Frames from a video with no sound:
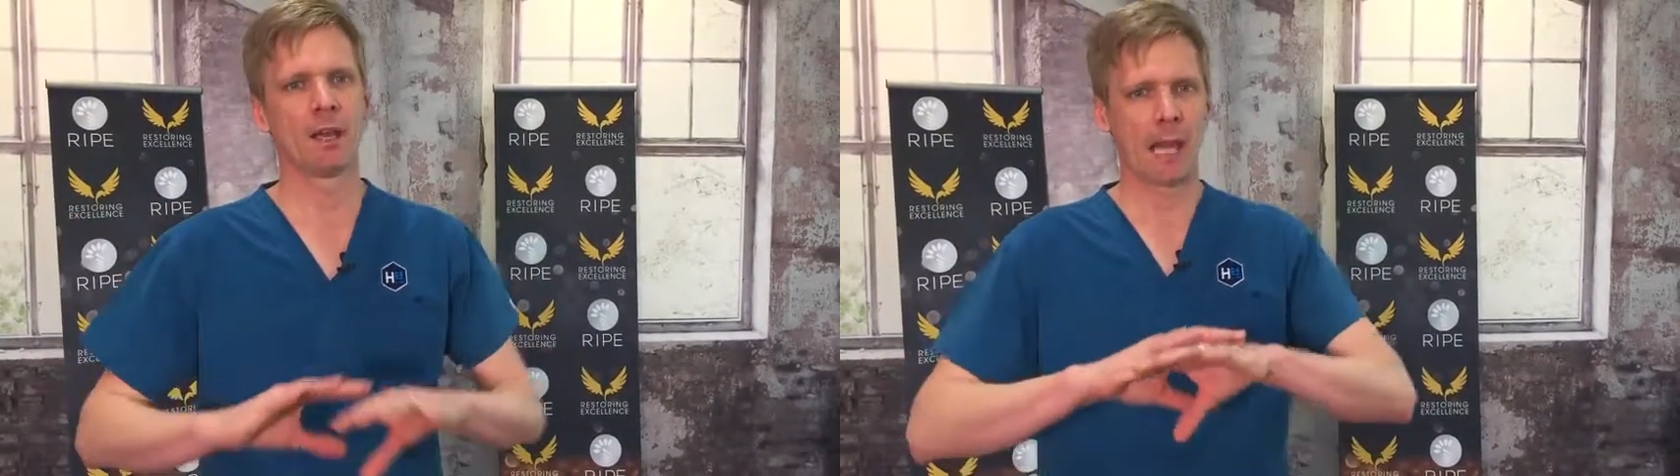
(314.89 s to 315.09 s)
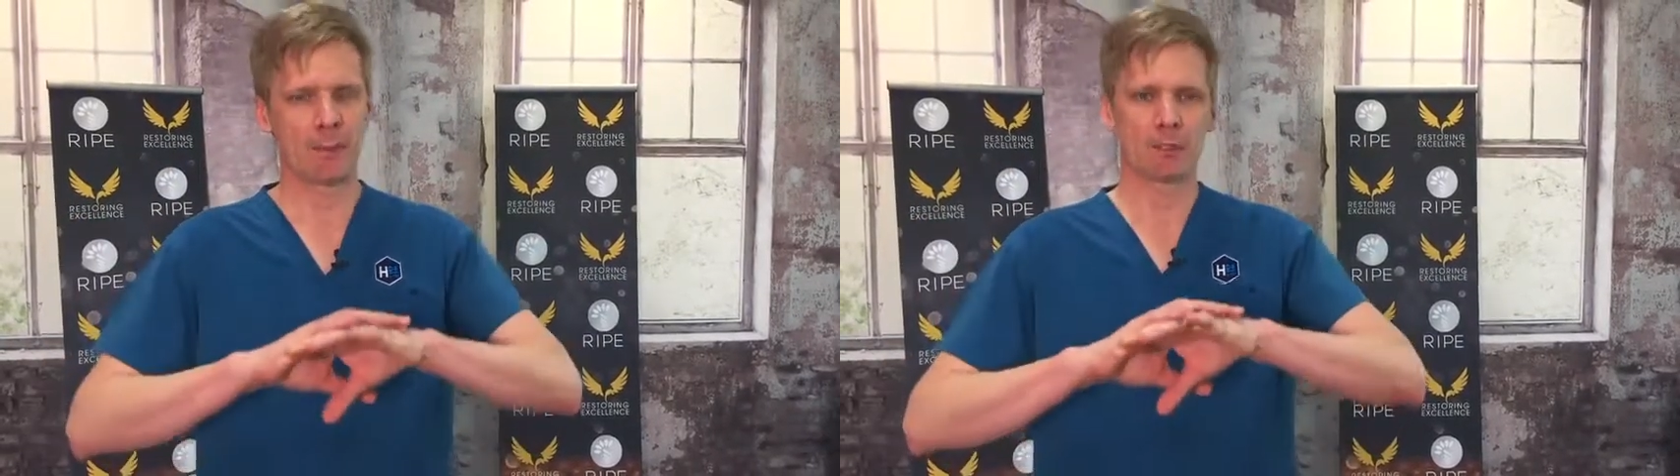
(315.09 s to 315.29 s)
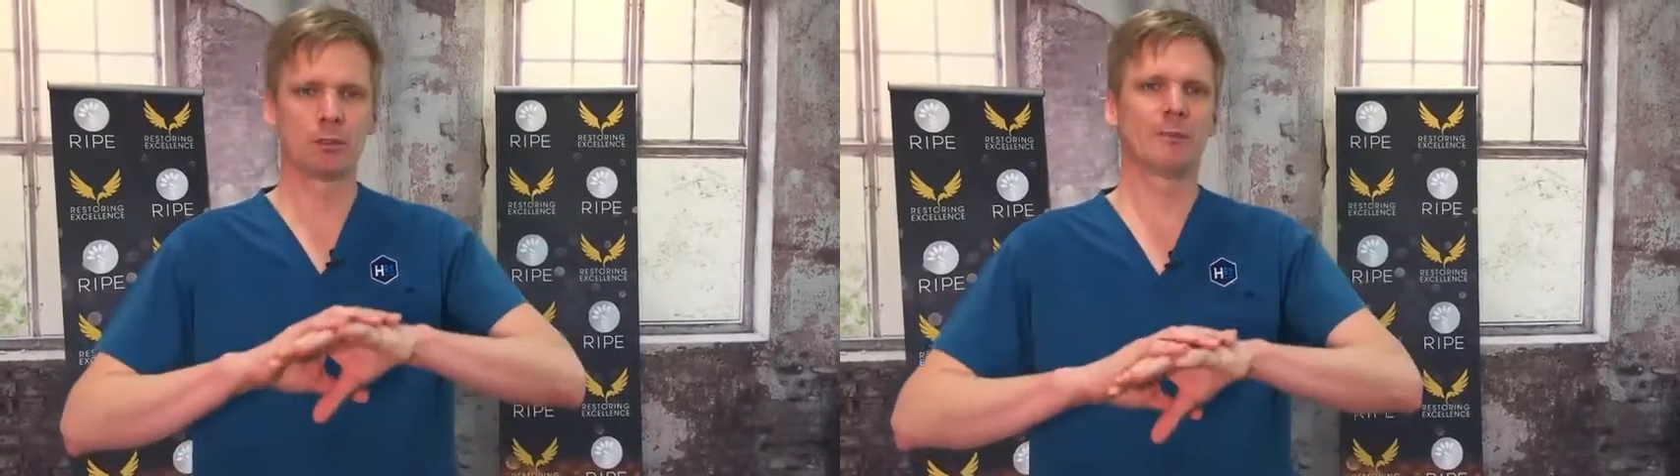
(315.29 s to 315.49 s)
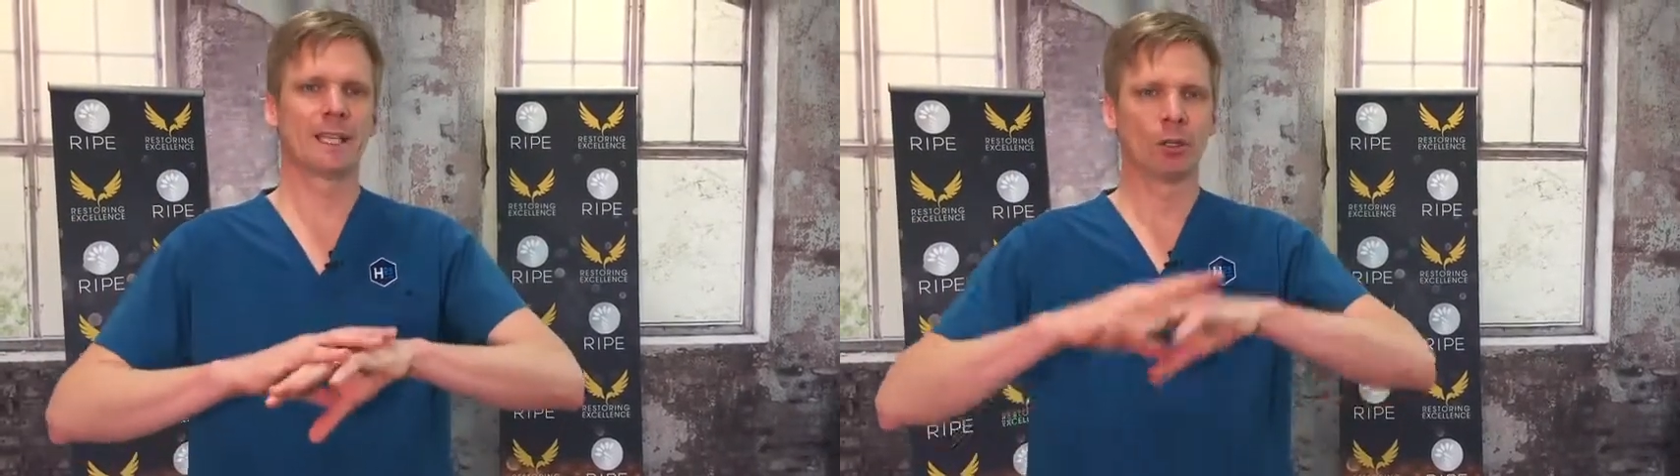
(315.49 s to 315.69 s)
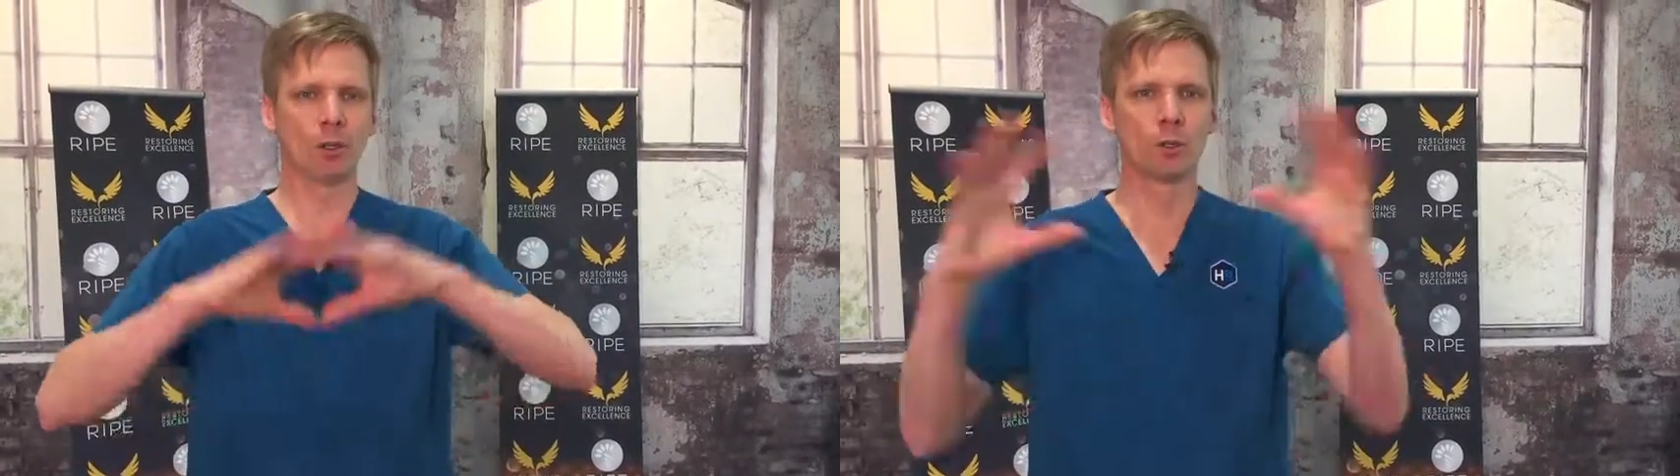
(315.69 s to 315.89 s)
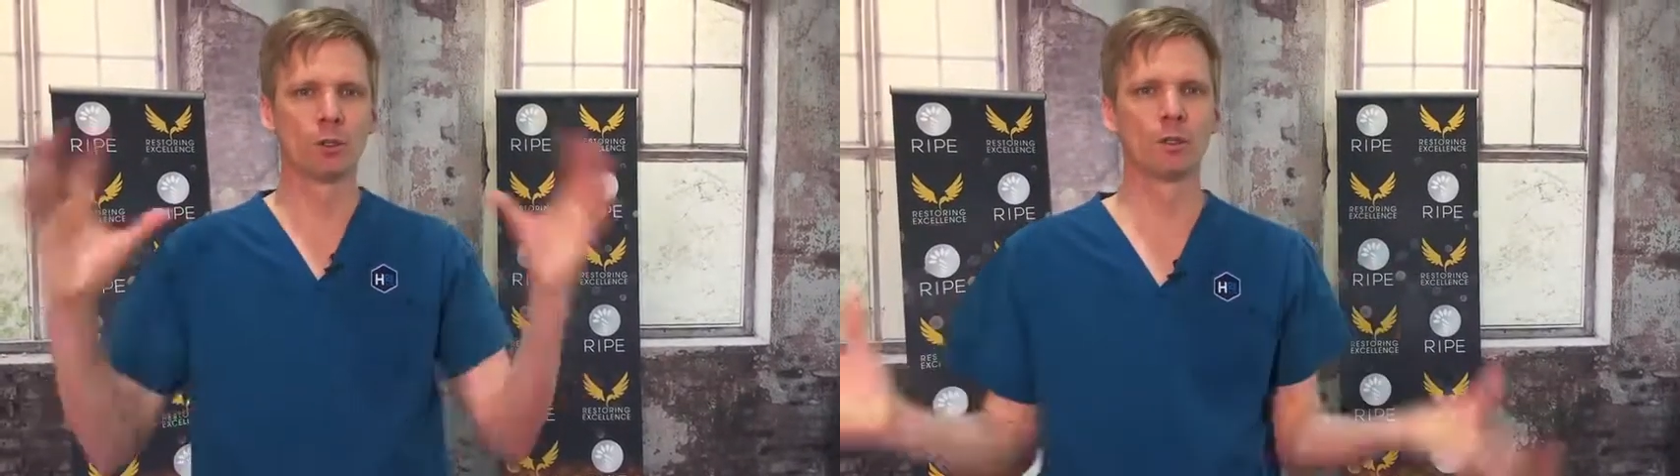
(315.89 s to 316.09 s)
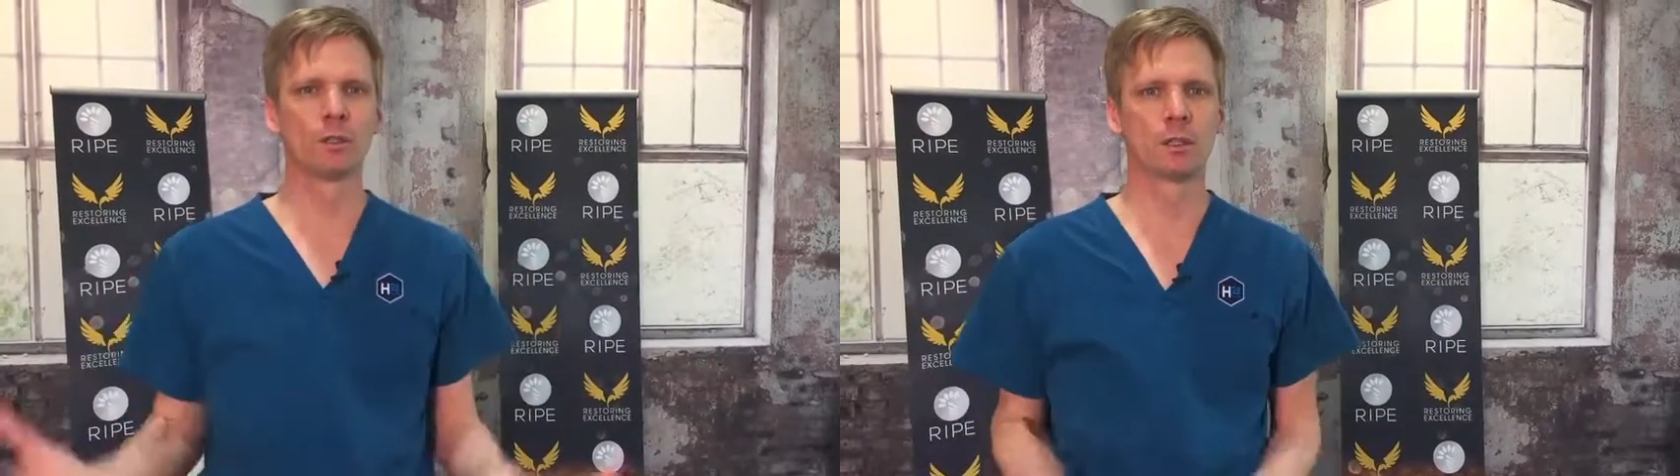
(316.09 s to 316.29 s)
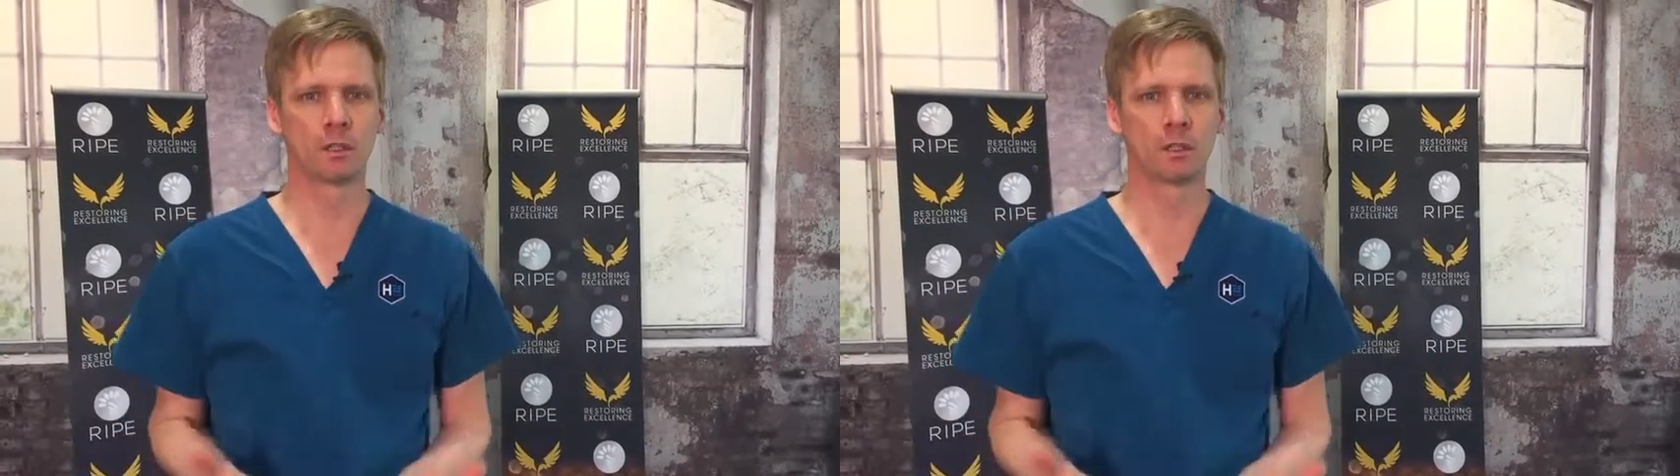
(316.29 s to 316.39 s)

and we talk about it all